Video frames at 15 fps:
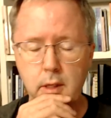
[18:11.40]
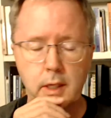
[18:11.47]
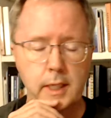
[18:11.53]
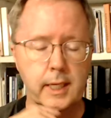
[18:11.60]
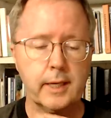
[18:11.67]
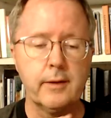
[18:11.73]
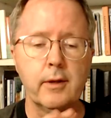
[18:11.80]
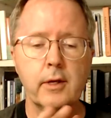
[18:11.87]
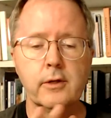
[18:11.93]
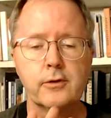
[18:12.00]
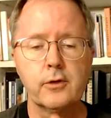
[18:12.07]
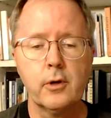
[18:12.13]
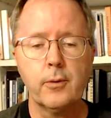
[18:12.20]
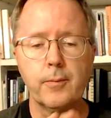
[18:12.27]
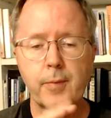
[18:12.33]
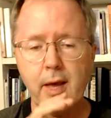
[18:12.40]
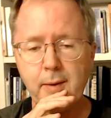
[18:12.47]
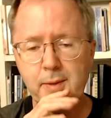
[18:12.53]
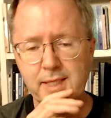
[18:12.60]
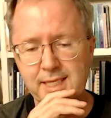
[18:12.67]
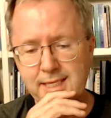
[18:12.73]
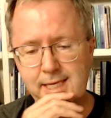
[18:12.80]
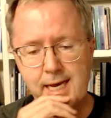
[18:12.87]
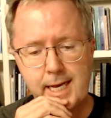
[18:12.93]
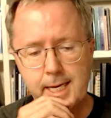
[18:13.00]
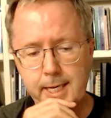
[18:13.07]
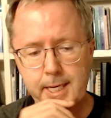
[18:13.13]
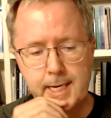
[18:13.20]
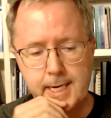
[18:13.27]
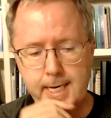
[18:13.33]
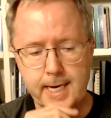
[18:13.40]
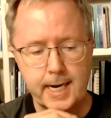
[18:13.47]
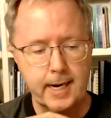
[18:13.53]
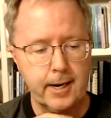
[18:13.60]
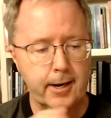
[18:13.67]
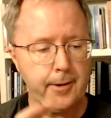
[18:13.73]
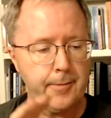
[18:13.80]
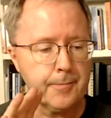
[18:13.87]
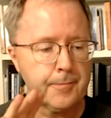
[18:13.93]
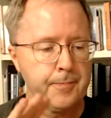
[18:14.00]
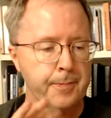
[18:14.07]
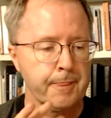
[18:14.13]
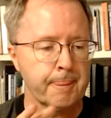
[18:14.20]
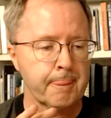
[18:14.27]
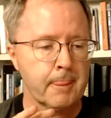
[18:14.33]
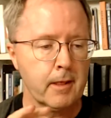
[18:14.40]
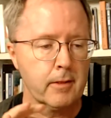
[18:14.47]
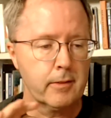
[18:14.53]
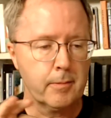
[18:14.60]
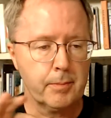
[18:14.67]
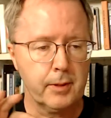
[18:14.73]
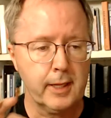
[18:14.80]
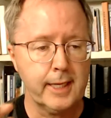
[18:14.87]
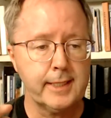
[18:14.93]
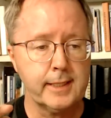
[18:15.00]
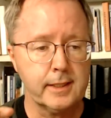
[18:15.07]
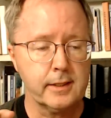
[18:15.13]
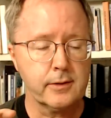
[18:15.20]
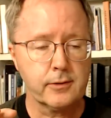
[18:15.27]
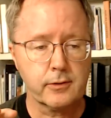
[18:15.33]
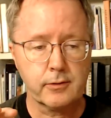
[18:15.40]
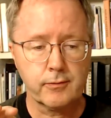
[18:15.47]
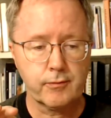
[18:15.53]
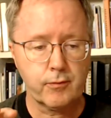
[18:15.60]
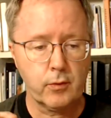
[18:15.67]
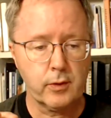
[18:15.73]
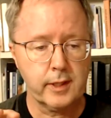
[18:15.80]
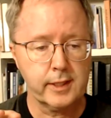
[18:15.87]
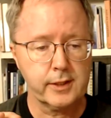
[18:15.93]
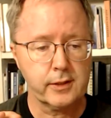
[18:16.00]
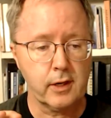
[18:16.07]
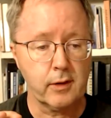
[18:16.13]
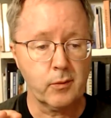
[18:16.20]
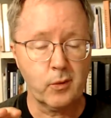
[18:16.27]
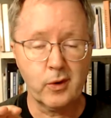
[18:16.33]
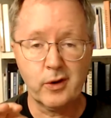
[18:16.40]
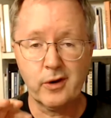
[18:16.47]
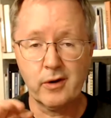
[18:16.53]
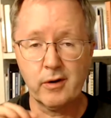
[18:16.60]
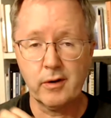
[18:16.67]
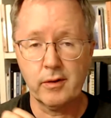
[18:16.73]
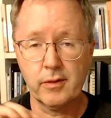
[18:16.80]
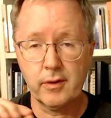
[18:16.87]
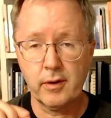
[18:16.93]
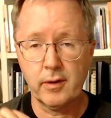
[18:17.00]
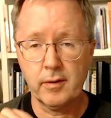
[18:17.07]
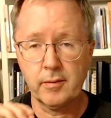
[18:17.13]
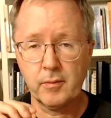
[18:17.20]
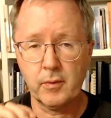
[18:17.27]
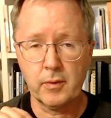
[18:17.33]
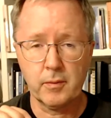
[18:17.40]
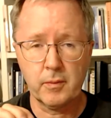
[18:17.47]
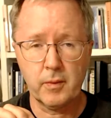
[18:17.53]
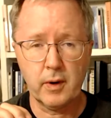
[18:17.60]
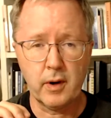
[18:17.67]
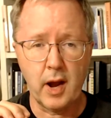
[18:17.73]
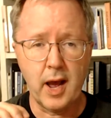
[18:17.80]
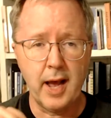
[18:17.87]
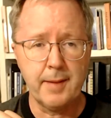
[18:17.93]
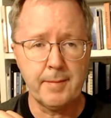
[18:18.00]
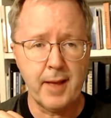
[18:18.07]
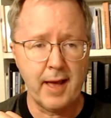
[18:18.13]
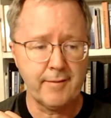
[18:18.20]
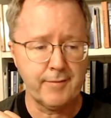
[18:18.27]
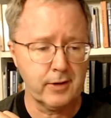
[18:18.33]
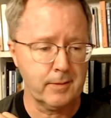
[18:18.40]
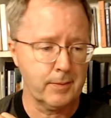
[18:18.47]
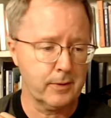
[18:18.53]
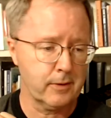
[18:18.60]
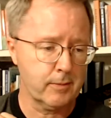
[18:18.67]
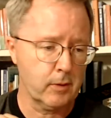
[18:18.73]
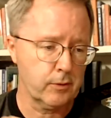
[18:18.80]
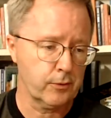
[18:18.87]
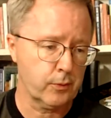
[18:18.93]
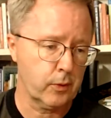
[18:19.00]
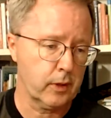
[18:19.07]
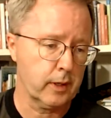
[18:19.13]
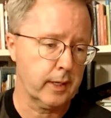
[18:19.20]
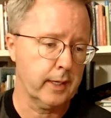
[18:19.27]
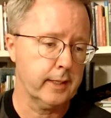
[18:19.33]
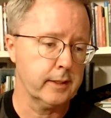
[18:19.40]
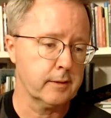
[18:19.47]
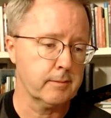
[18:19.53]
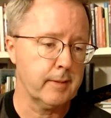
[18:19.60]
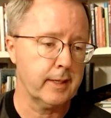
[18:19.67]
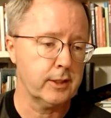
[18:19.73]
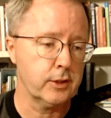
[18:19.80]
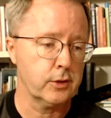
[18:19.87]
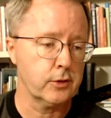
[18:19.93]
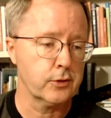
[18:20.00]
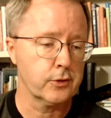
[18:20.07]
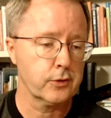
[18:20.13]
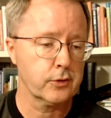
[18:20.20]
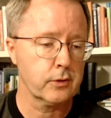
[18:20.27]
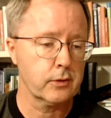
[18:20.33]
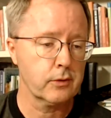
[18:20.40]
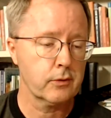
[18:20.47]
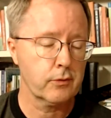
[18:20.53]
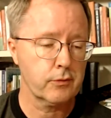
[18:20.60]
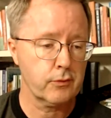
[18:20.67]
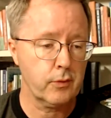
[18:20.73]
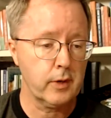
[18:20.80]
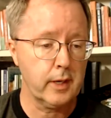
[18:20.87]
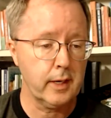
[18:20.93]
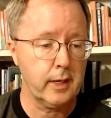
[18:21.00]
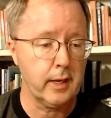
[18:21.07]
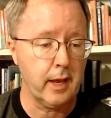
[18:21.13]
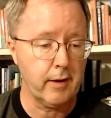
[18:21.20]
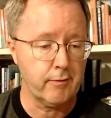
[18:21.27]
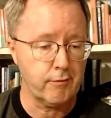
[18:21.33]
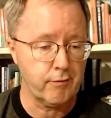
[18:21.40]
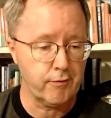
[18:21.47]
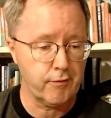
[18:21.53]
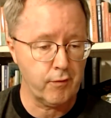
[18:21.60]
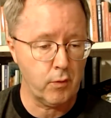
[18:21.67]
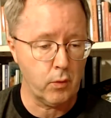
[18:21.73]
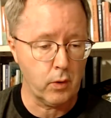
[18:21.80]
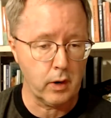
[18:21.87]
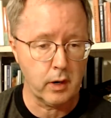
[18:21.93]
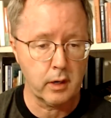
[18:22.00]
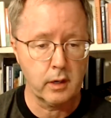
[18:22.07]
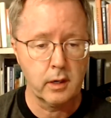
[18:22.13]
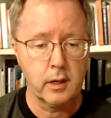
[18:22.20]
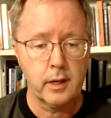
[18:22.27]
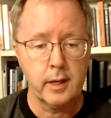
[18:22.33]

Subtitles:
Okay, so I would say the places for this song where I'm having to put the most work is measures 3 and 4,